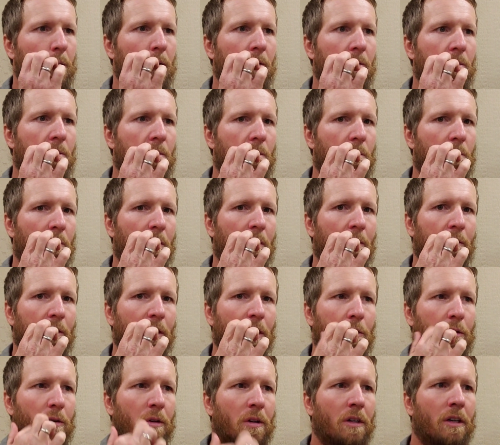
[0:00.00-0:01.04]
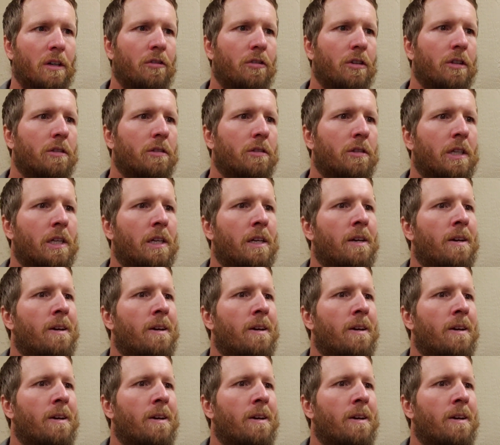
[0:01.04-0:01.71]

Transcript: but roughly 3 inches.